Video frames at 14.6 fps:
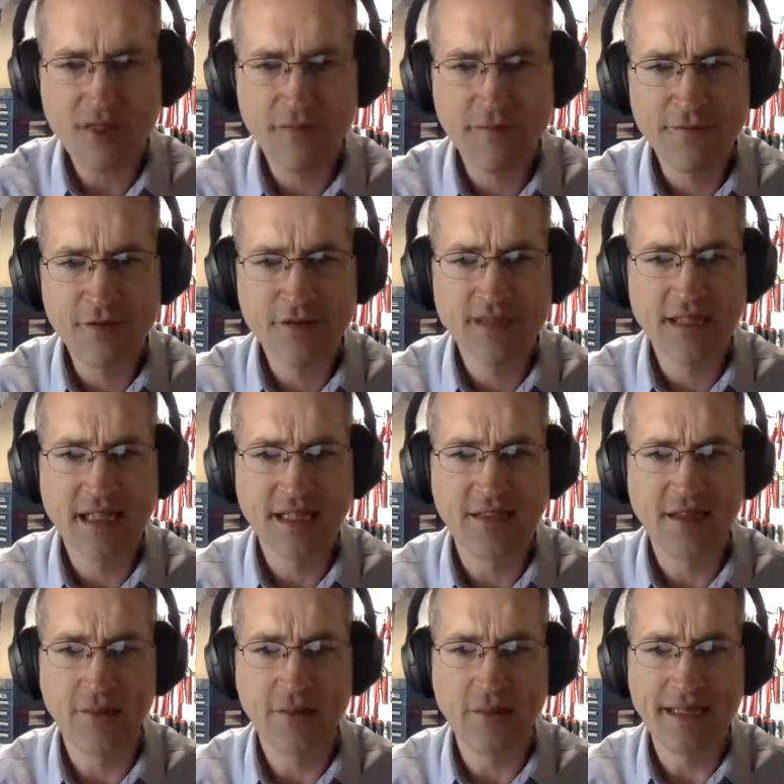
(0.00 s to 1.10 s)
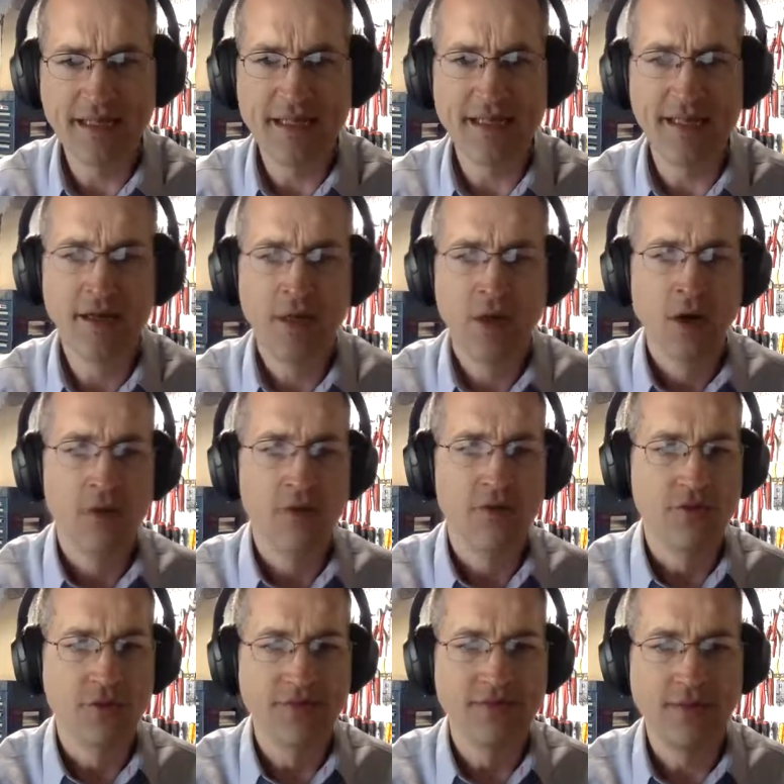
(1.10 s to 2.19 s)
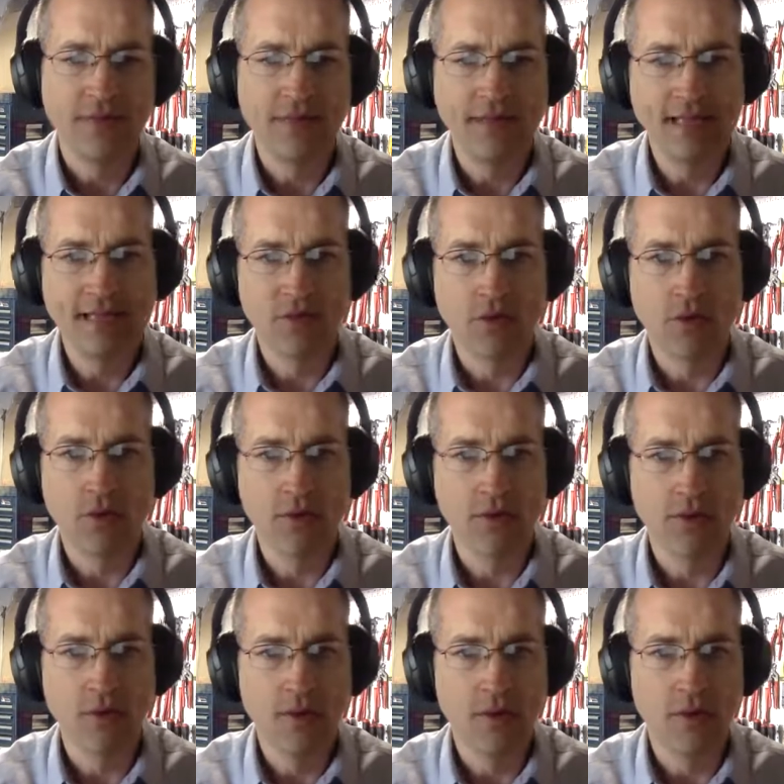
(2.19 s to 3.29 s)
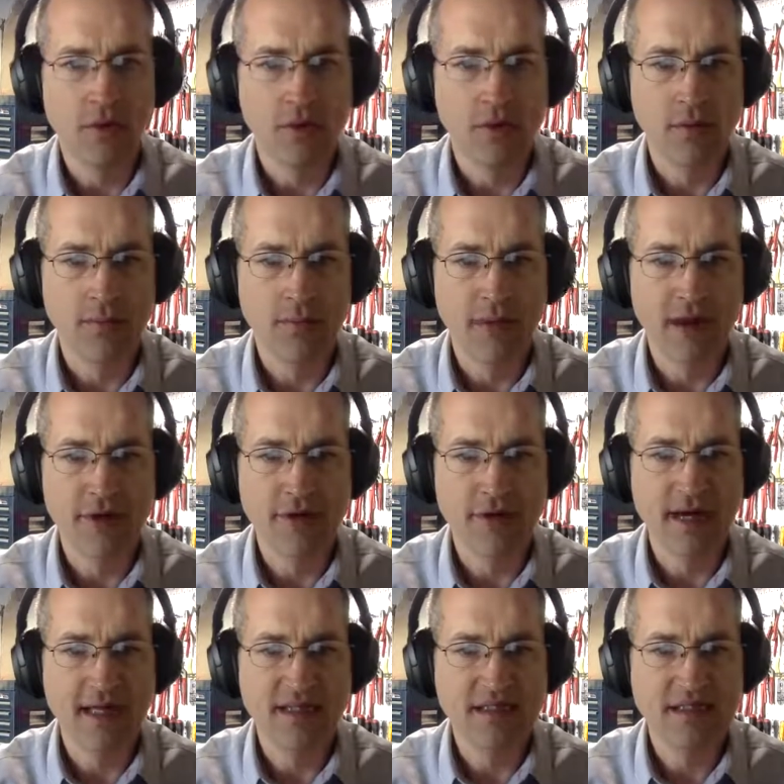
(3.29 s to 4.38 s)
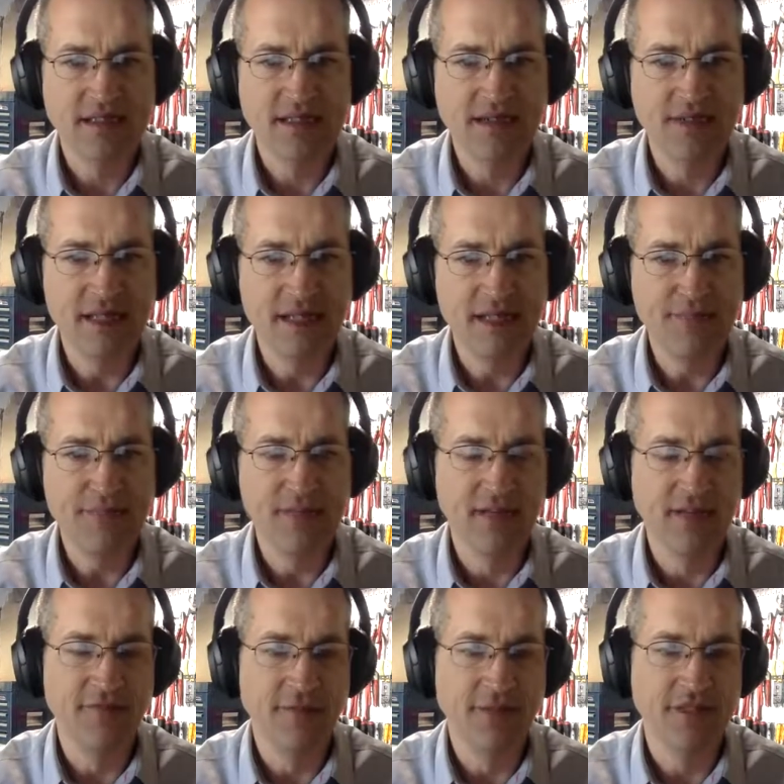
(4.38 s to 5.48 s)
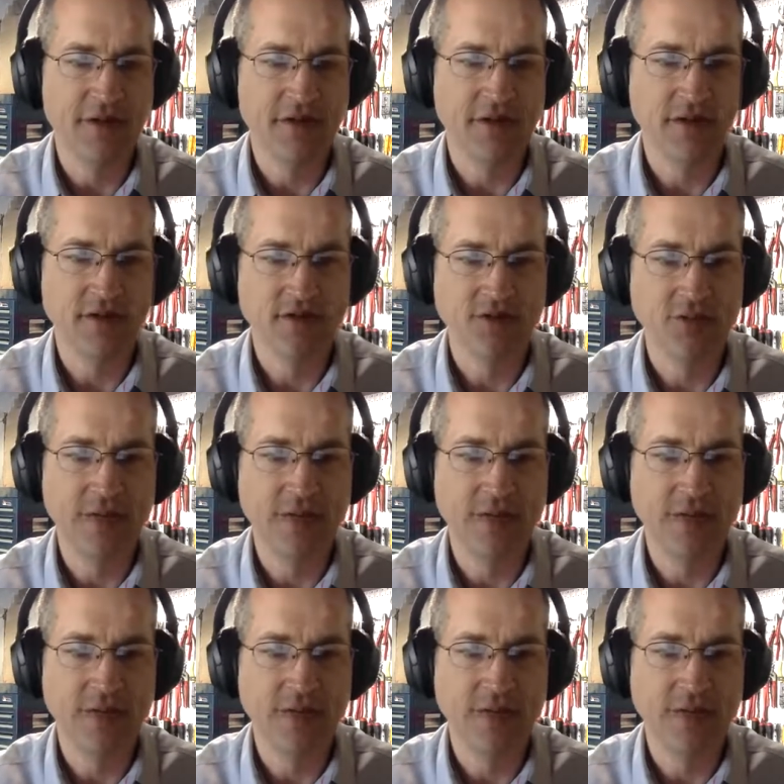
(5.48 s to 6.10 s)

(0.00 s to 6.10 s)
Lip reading: the first thing that we did was we said we needed to order or modernize the bill of materials.